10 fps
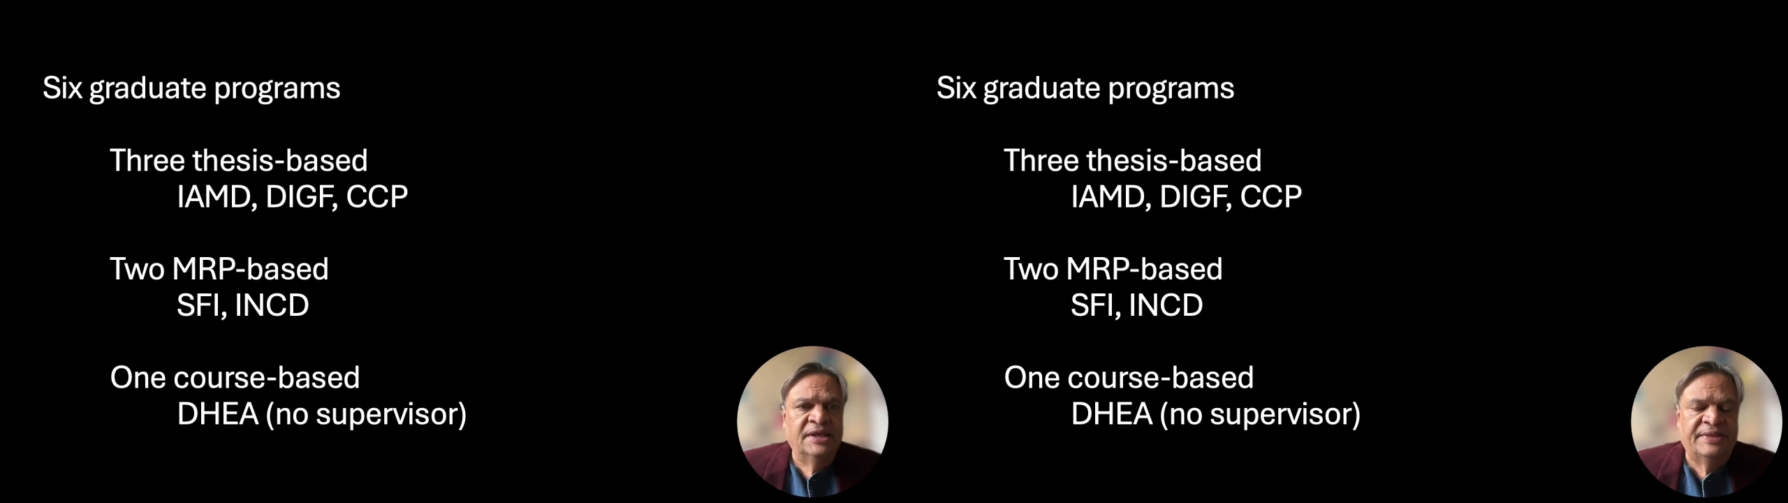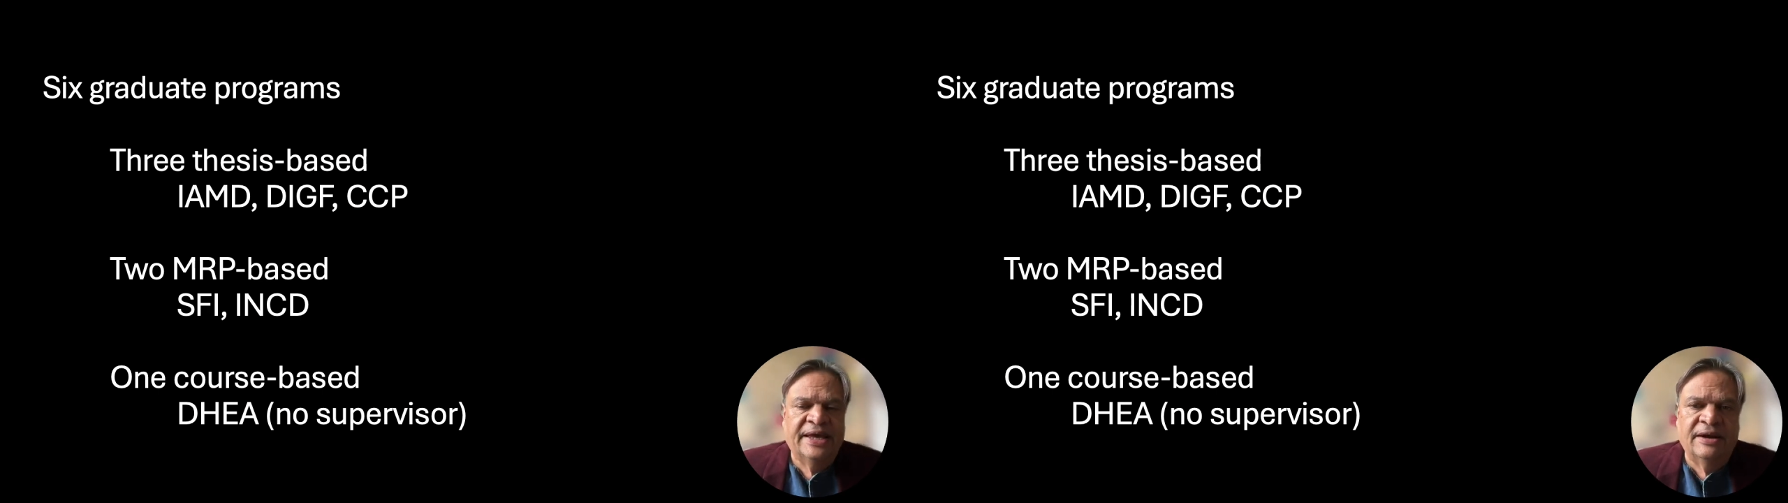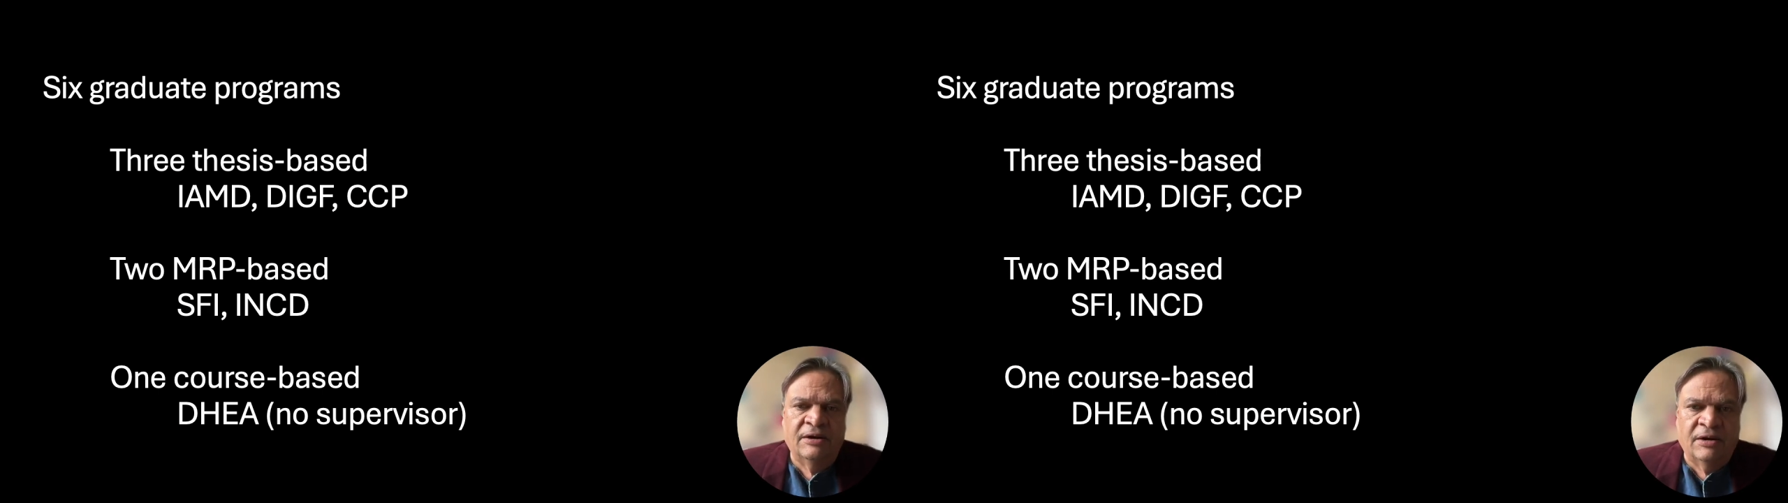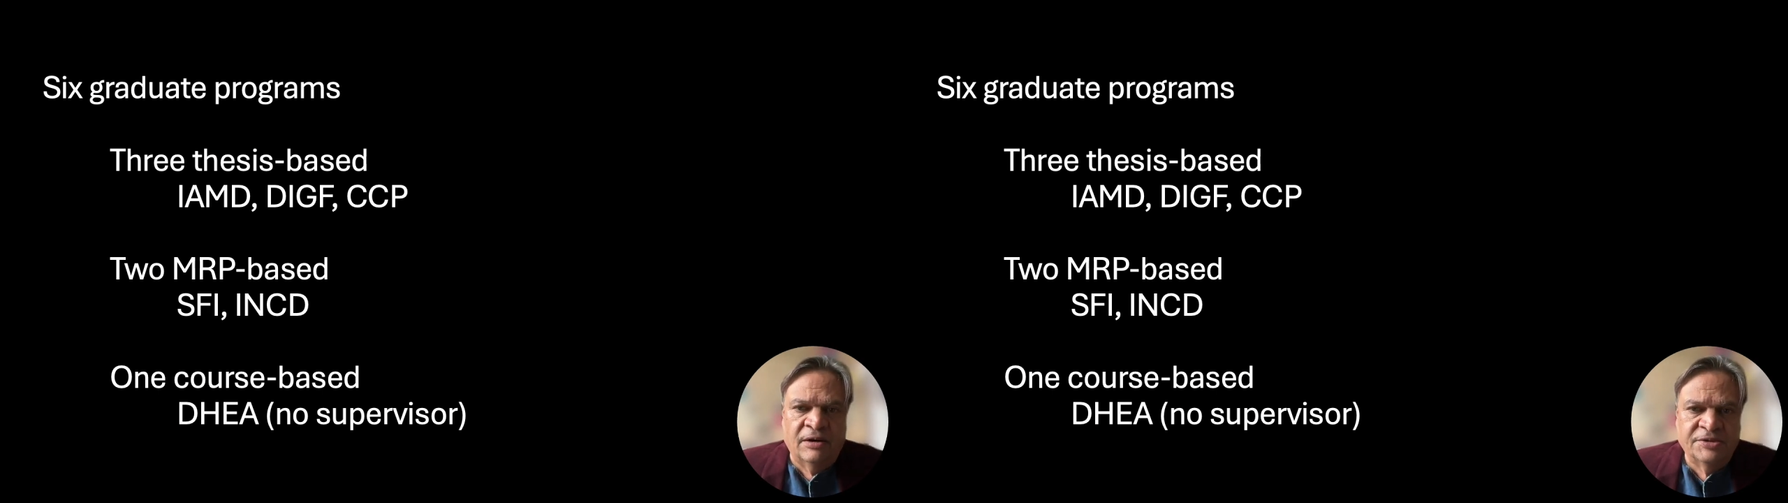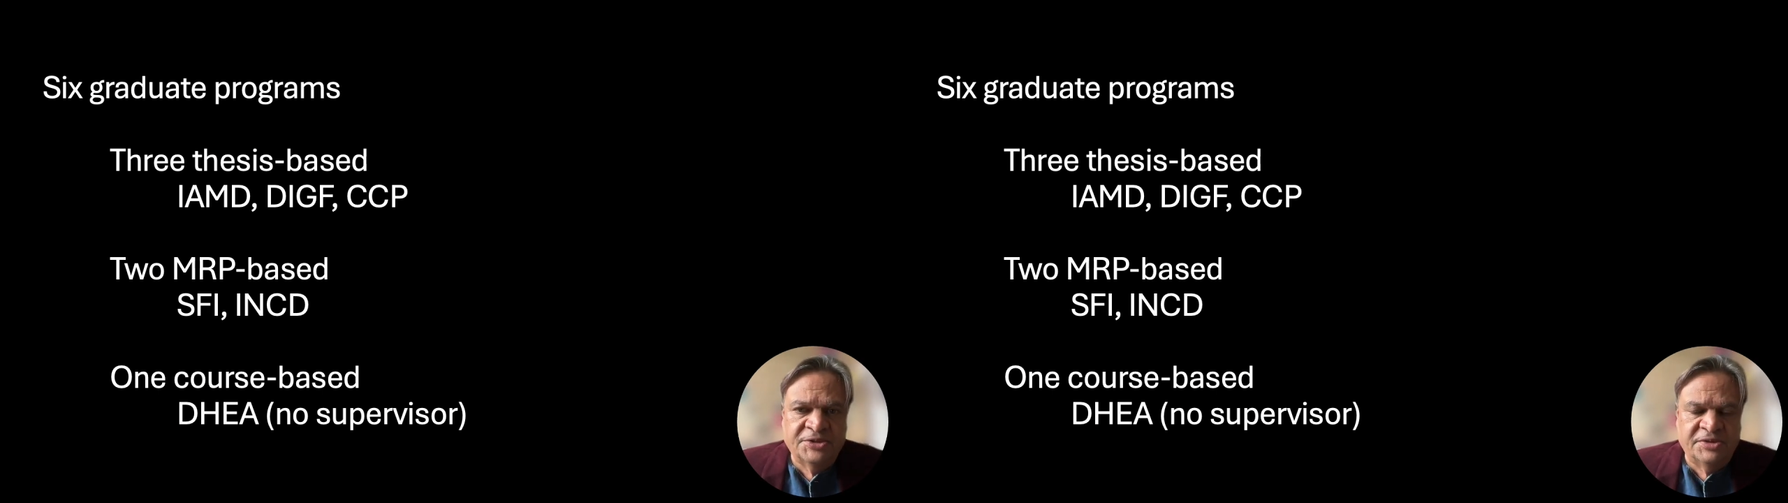that
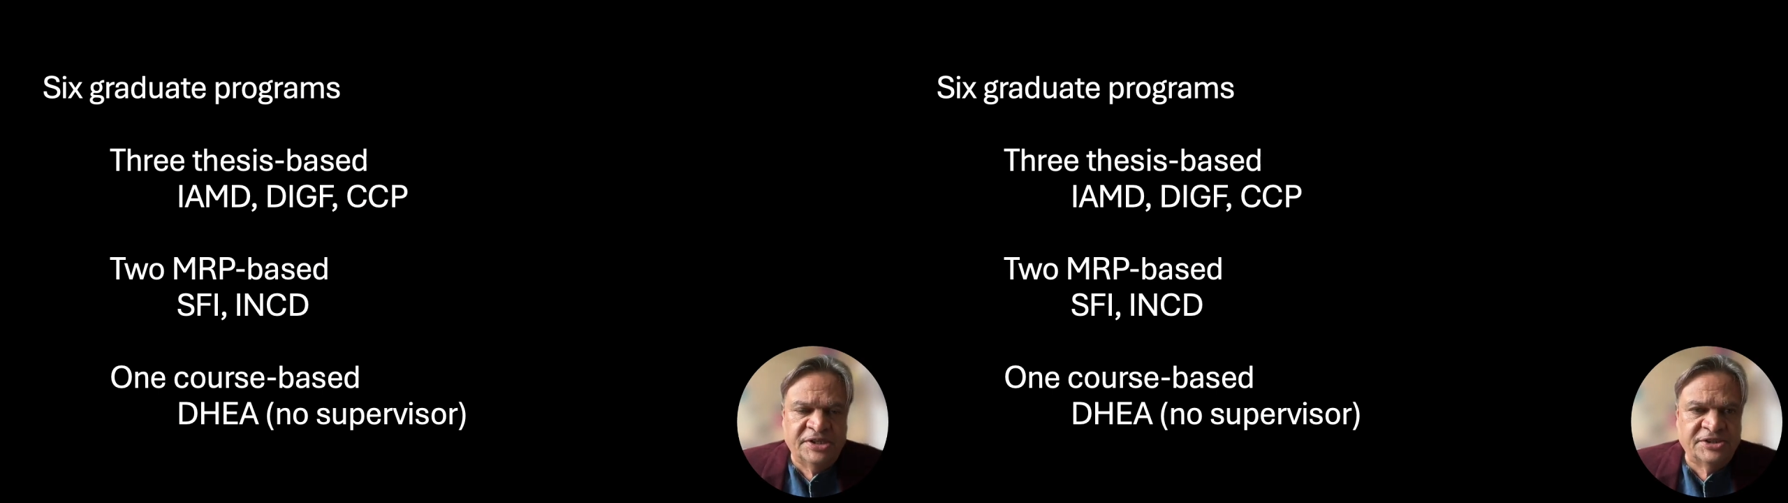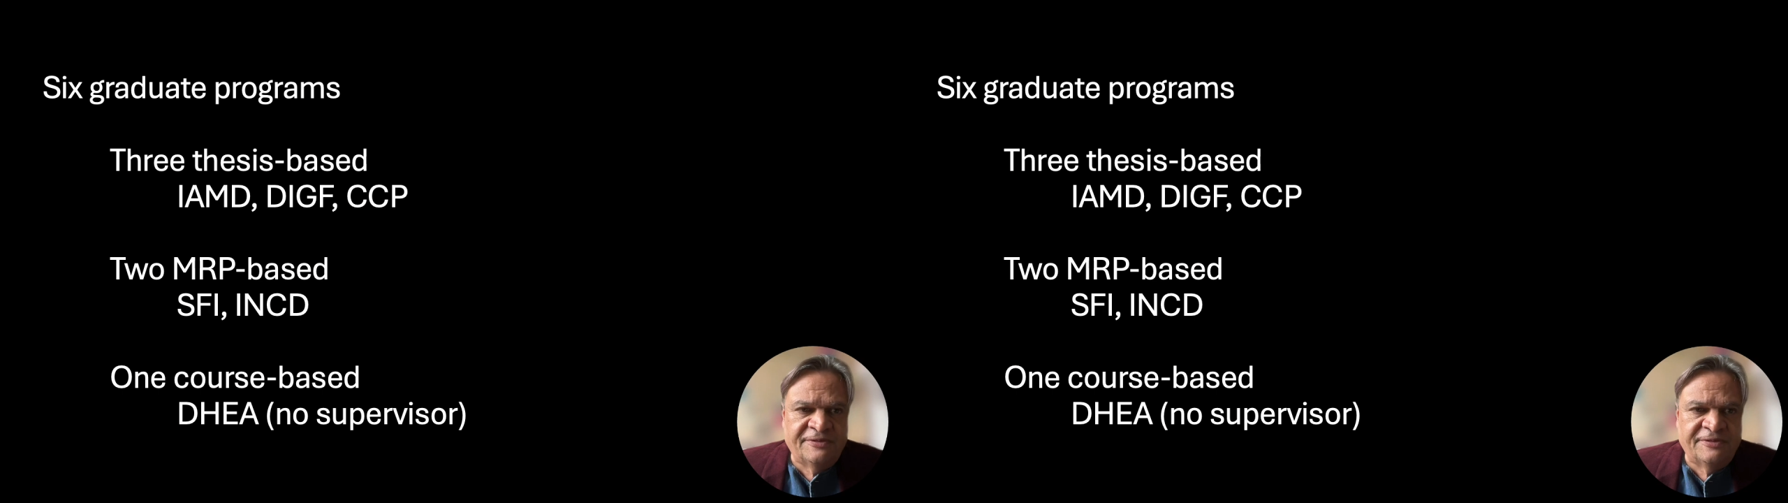are strategic